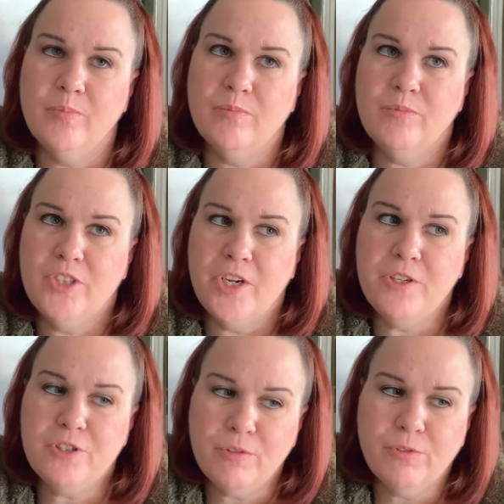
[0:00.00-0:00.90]
change
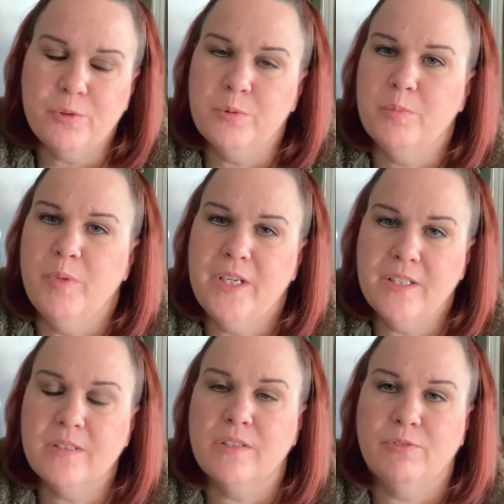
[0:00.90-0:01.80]
your food, make
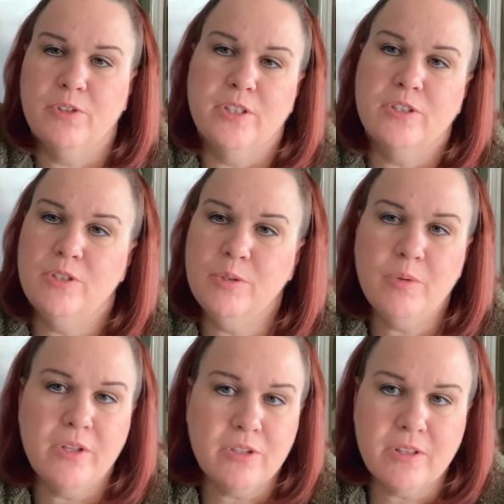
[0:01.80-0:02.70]
it different, do
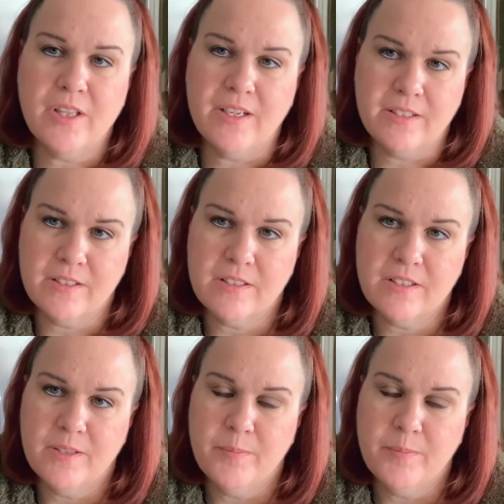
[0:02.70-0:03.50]
other things.